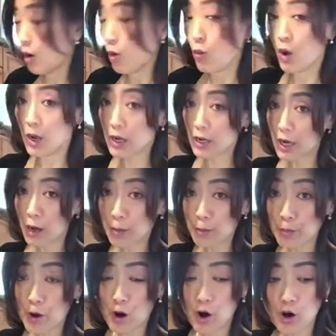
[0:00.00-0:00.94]
1
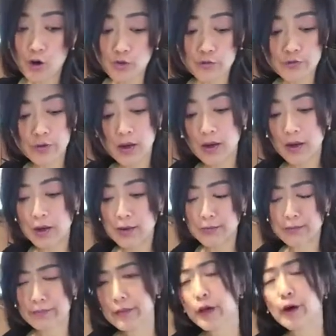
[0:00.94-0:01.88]
cup of,
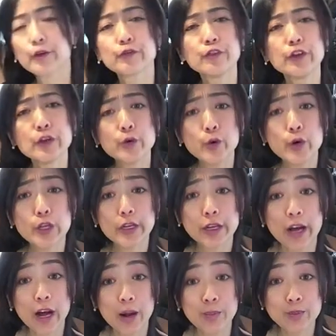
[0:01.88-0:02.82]
3/4
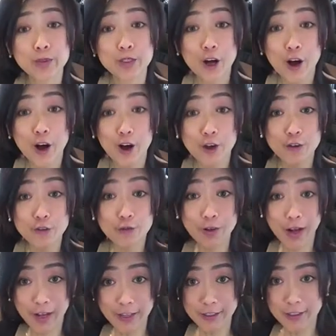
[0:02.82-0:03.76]
cups of
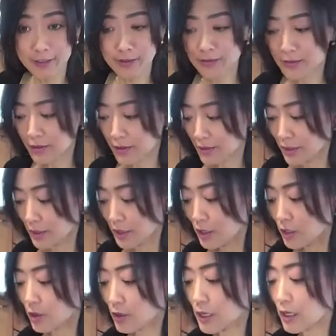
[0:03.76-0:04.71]
onion.
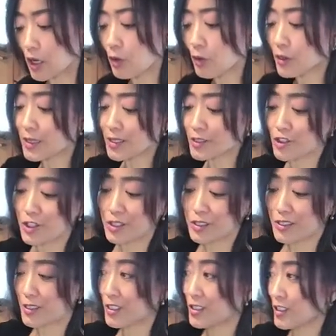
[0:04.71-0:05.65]
You can always
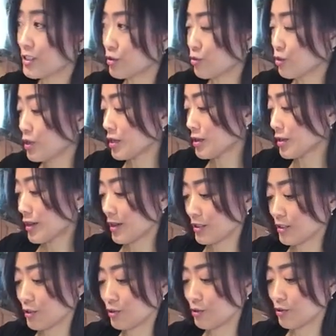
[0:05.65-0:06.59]
adjust this ingredient
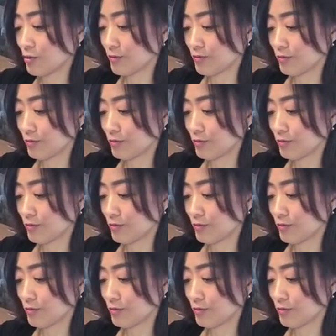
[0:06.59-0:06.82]
as your